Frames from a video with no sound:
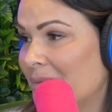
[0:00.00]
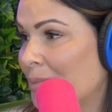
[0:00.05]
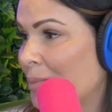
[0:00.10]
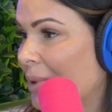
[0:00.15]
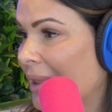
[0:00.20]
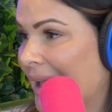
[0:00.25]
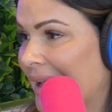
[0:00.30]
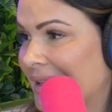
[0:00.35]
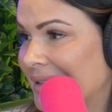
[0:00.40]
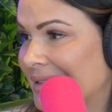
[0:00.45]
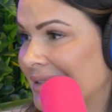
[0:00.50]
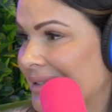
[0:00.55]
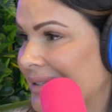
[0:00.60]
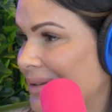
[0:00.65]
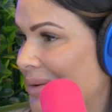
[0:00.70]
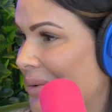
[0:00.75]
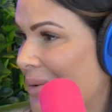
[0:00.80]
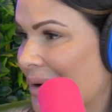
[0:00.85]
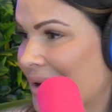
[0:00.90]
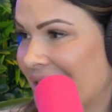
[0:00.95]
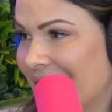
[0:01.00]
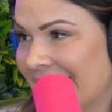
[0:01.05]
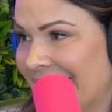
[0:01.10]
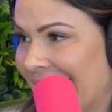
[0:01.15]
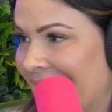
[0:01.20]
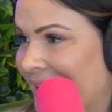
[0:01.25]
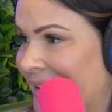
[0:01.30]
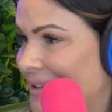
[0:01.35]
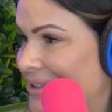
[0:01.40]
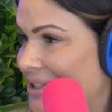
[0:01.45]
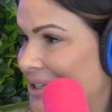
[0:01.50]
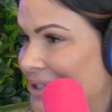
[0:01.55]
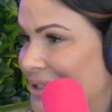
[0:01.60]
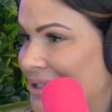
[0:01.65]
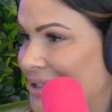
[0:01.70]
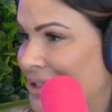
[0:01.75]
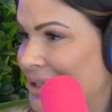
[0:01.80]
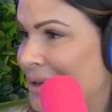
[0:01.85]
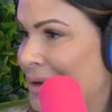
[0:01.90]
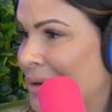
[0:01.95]
place or thing to
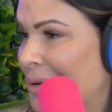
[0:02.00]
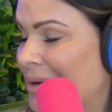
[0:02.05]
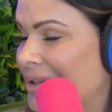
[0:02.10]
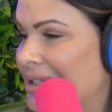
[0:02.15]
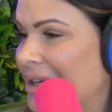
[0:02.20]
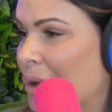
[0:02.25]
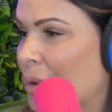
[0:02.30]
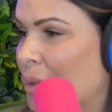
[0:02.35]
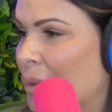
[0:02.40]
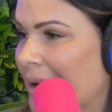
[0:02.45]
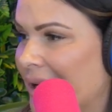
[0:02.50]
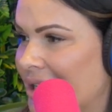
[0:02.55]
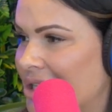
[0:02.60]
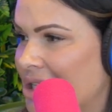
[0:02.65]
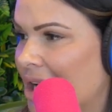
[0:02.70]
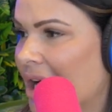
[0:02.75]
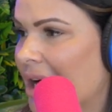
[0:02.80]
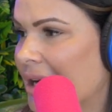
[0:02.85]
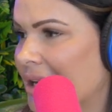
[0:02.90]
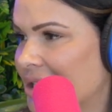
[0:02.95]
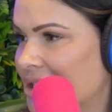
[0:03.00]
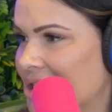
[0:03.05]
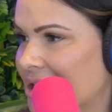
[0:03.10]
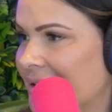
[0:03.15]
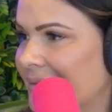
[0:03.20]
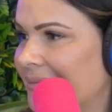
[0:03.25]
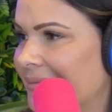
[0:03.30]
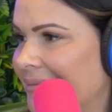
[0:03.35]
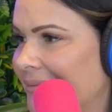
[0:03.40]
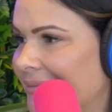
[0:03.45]
do to recharge?